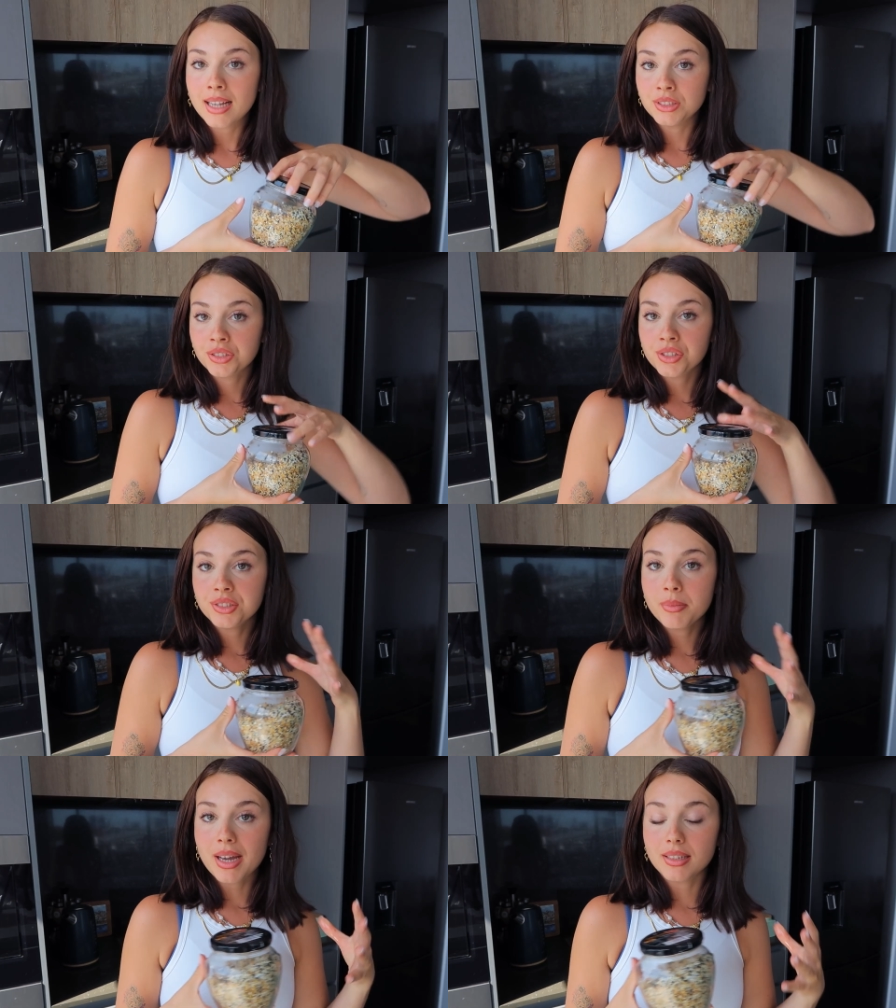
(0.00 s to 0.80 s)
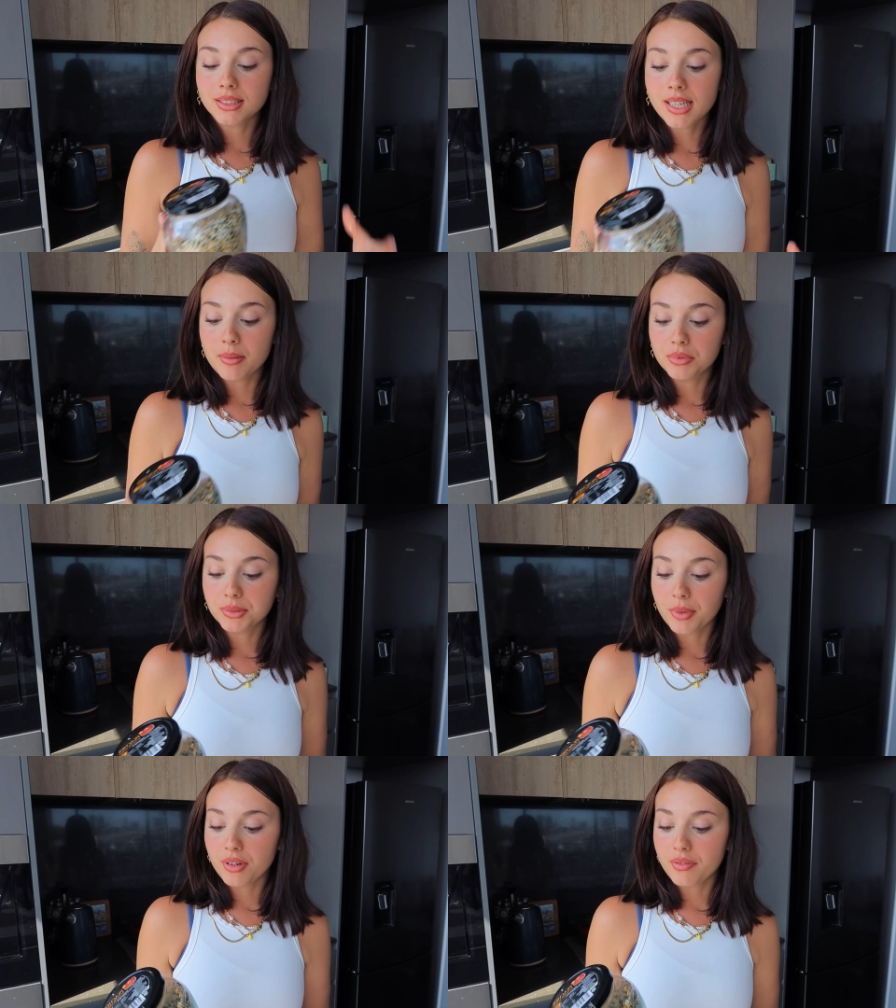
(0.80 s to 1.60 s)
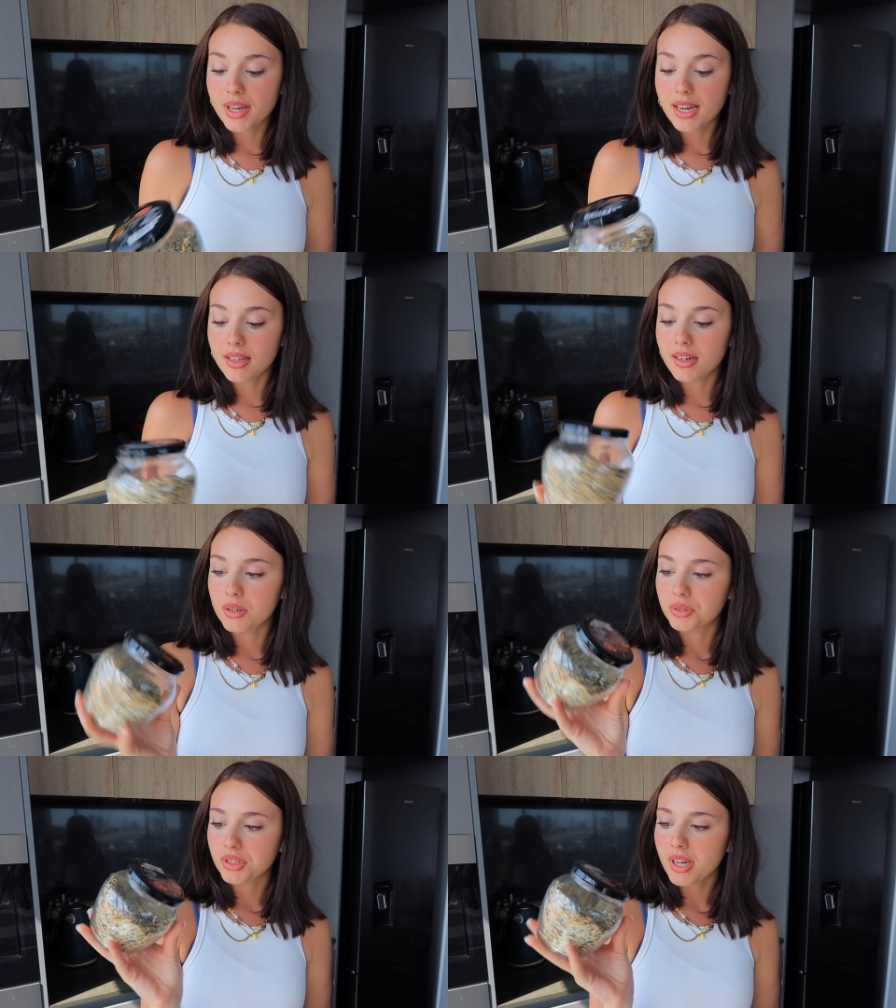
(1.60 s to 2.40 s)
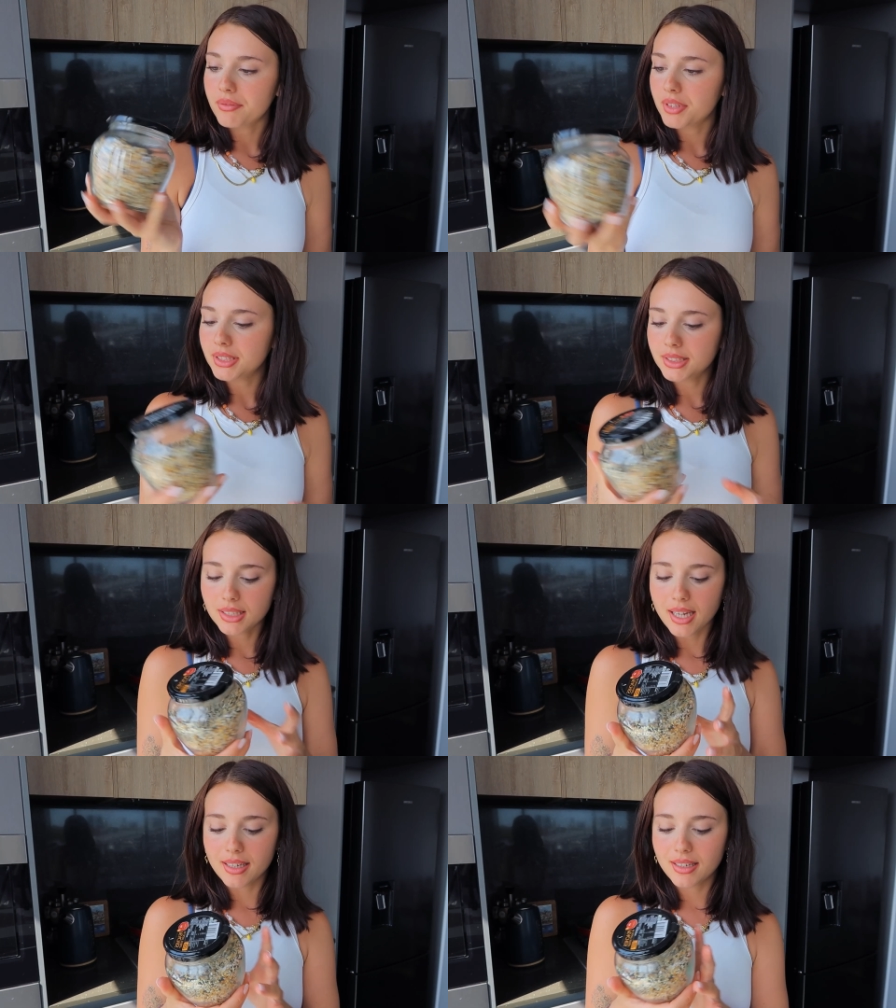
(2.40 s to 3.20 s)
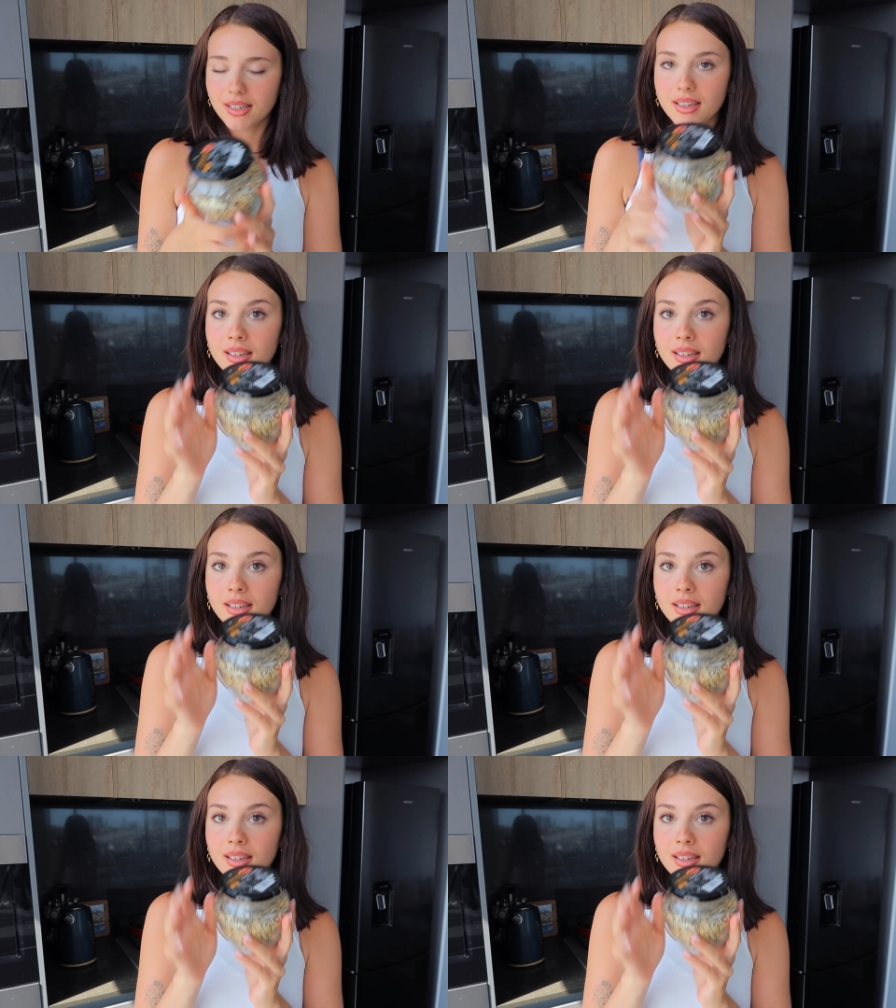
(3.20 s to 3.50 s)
I just used about a tablespoon of that, and I also have this like